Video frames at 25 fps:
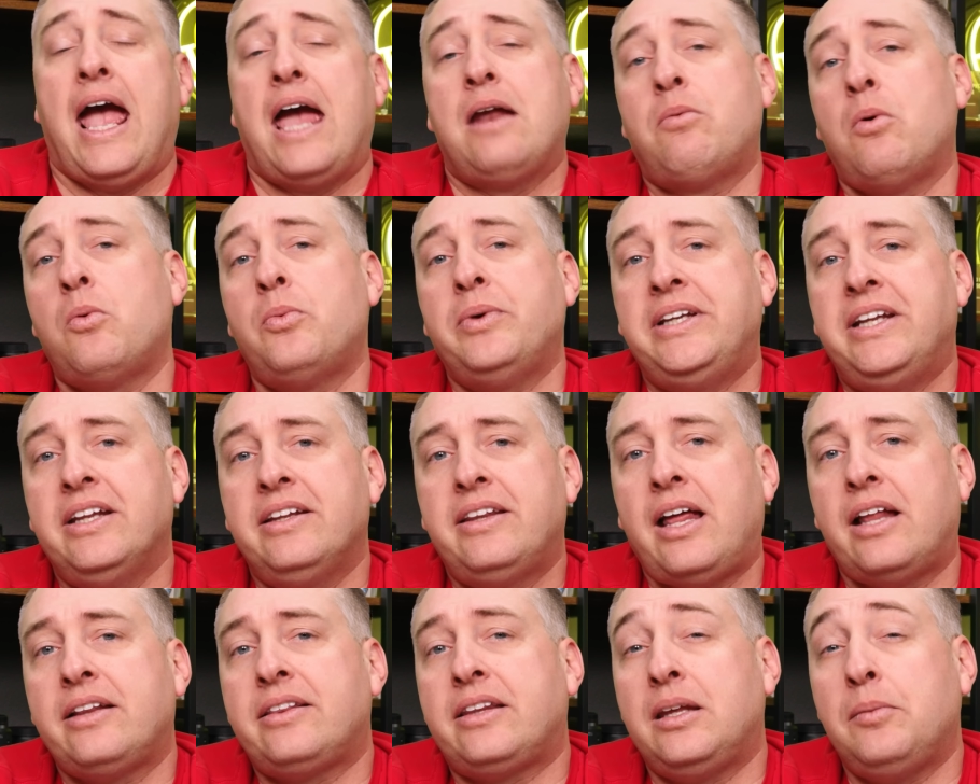And when we did
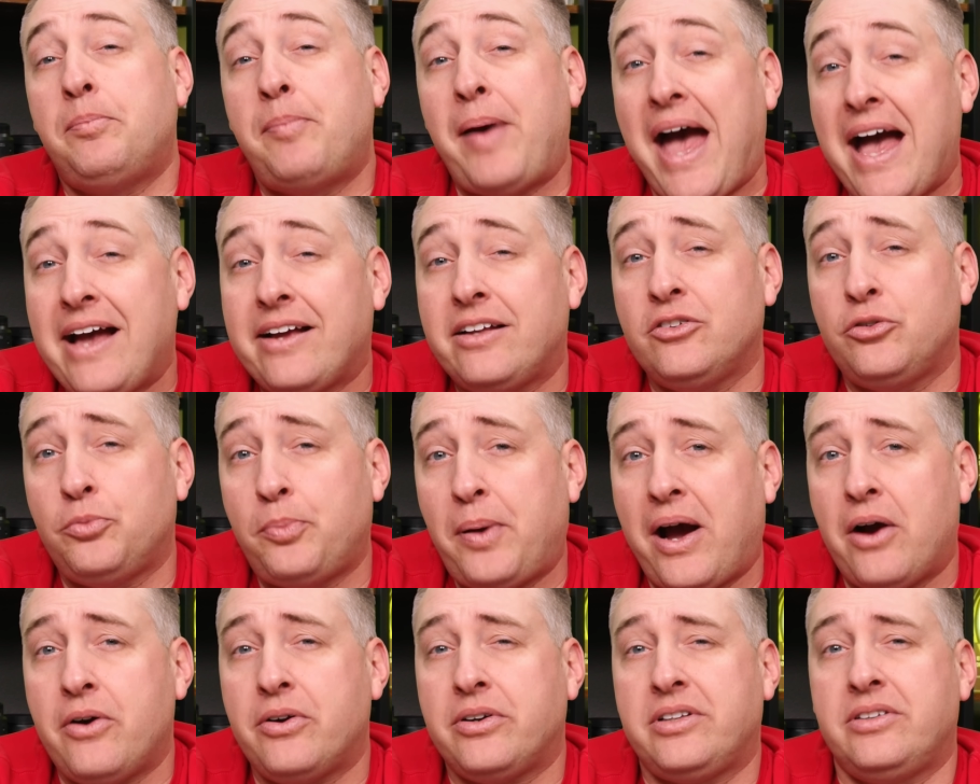that, the package
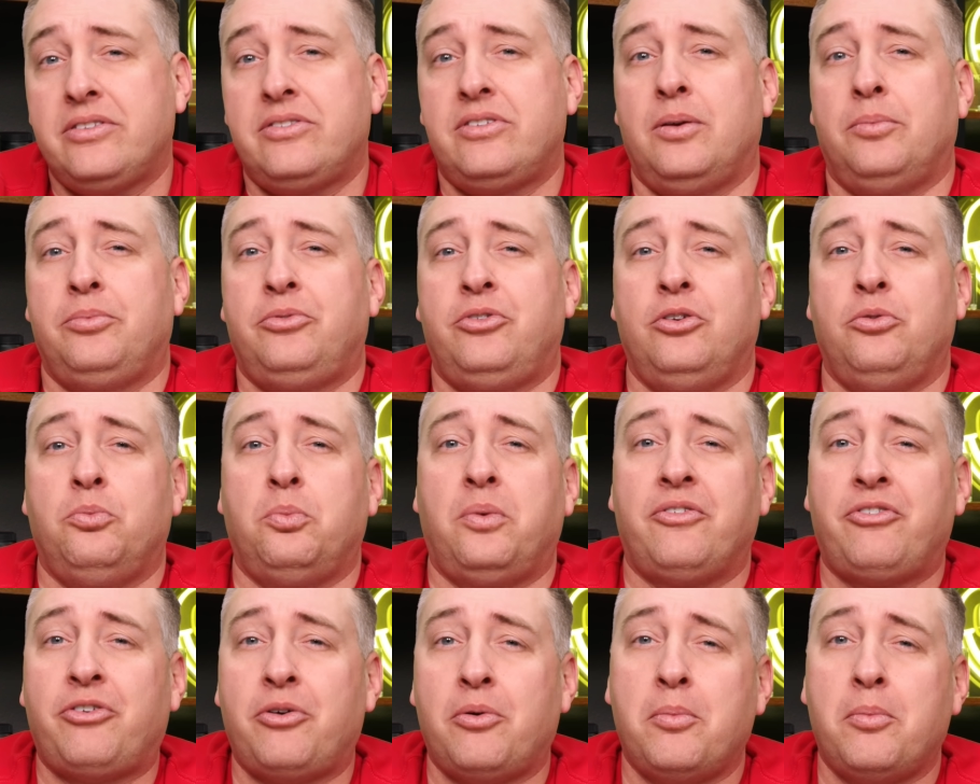power consumption went